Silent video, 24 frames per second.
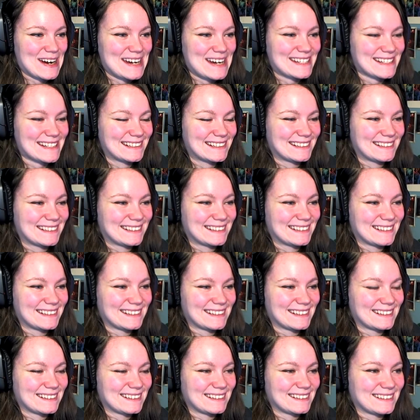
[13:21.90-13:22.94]
Great.
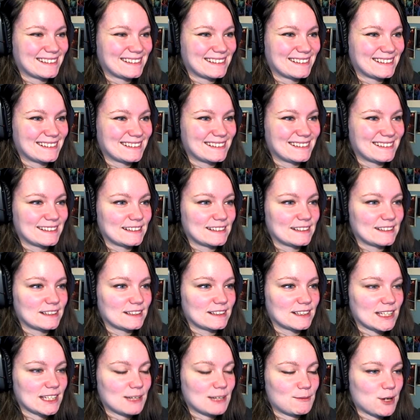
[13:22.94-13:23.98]

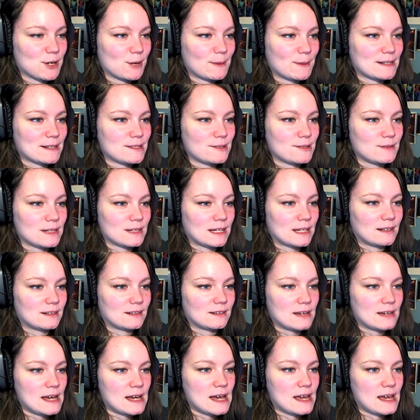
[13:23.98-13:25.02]
Can we go back to Undyne?
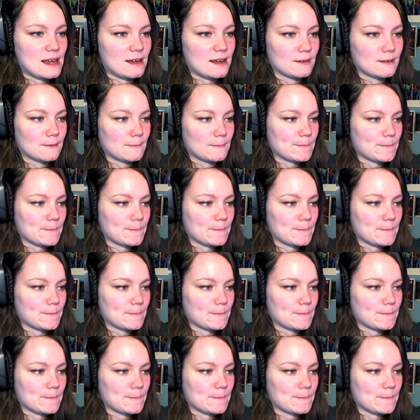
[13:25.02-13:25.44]
Hi!